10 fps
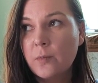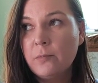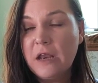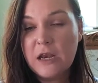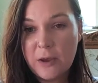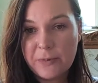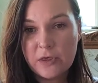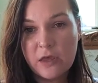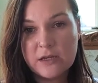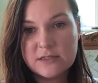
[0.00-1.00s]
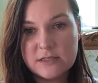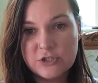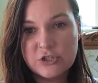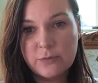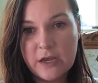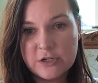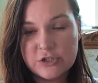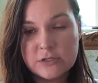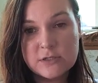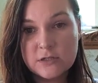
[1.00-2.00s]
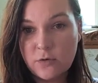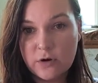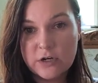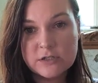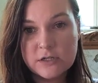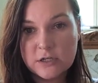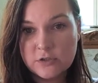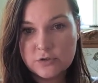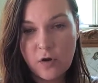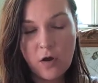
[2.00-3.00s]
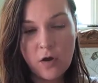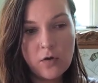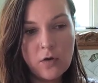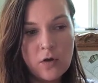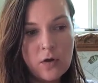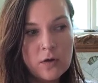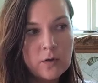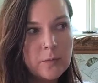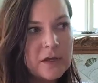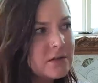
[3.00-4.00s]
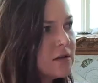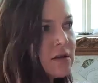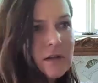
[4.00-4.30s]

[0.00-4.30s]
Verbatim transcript: manipulate situations in order to control. But